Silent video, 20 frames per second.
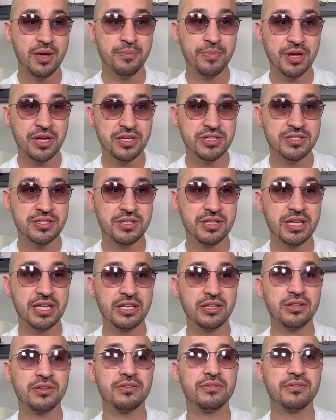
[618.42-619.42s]
because
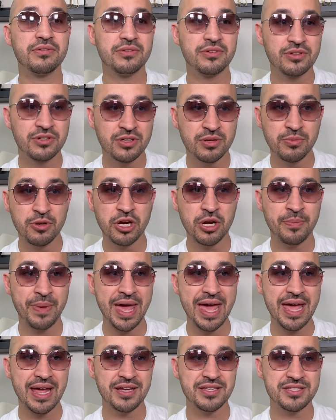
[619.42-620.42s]
the community
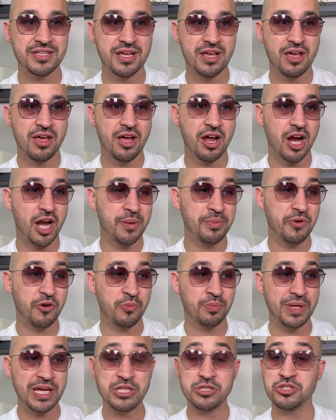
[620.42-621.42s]
banks are going to be
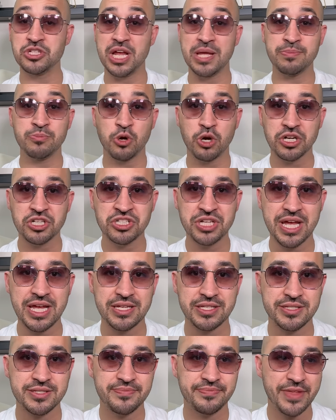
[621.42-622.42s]
replaced with JPMorgan
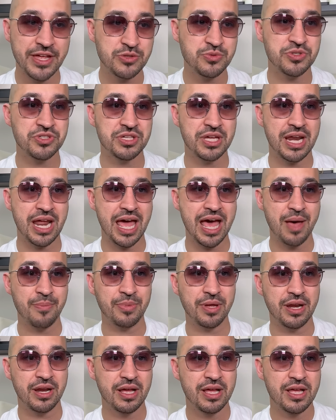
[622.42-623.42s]
Chase. That's what's going to
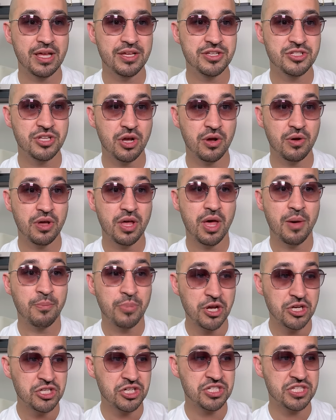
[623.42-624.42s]
happen. So
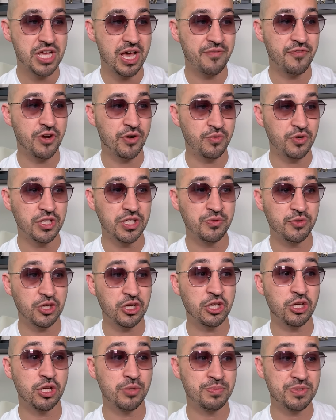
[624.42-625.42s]
put yourself in a really, really
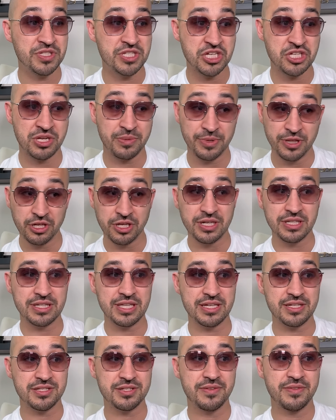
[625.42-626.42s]
good position. I mean, look at
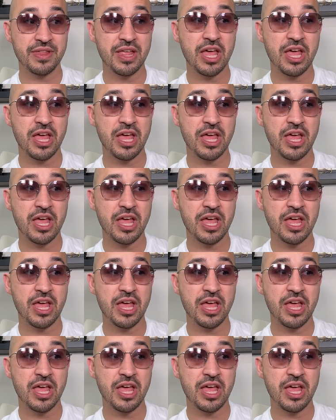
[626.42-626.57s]
this.